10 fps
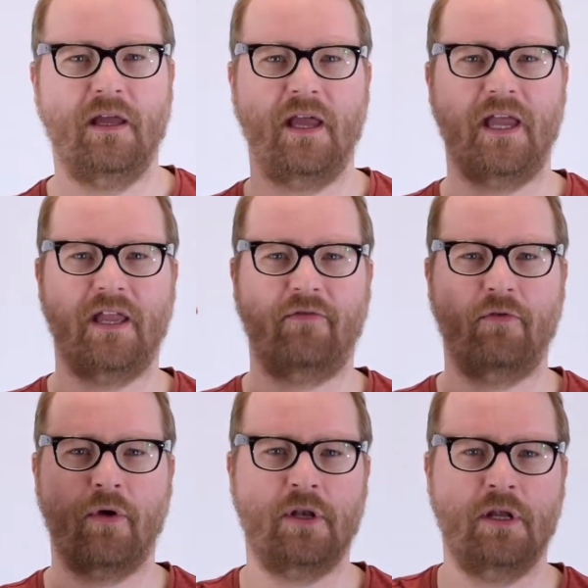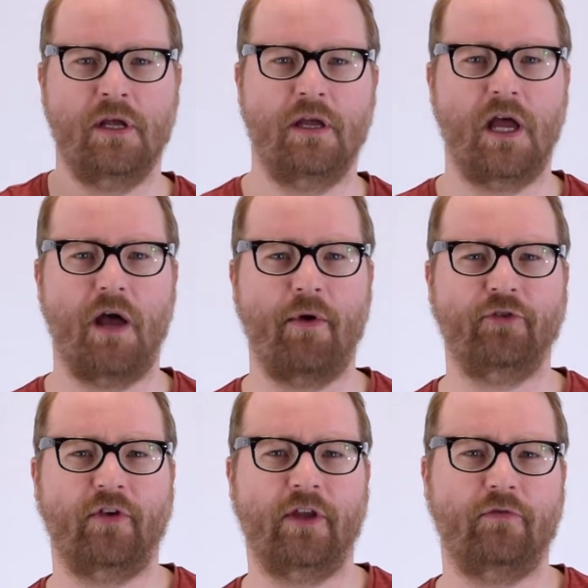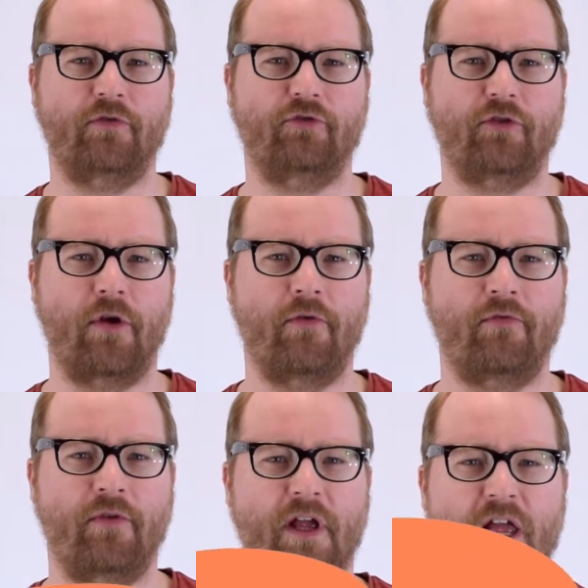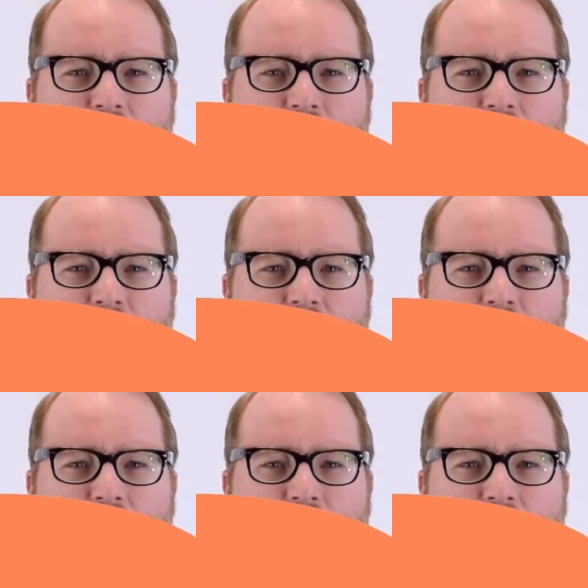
Hey everyone, I'm Hans of User Growth and